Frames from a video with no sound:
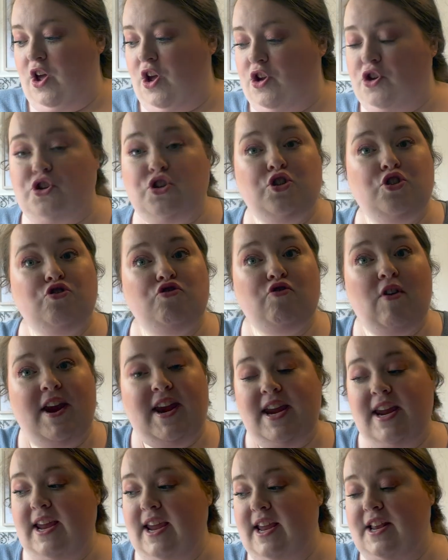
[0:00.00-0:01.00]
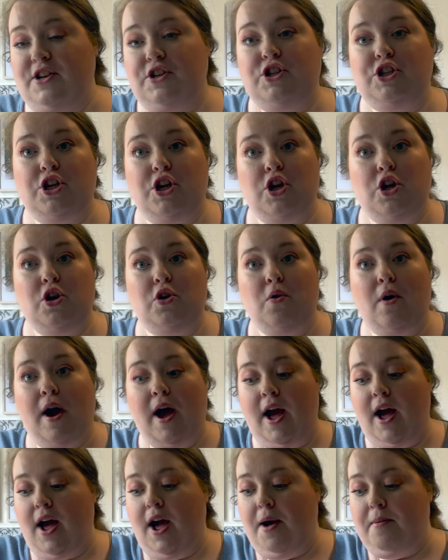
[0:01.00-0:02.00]
straight into
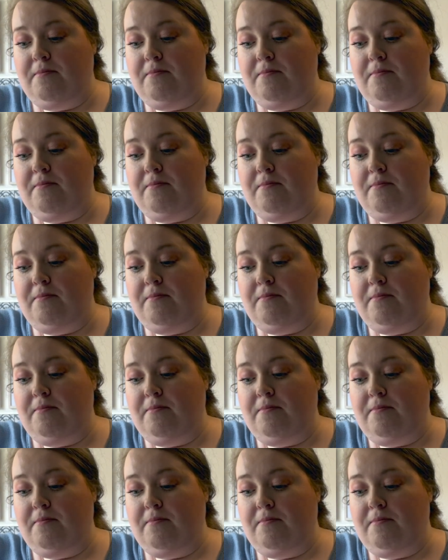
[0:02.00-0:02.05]
uh,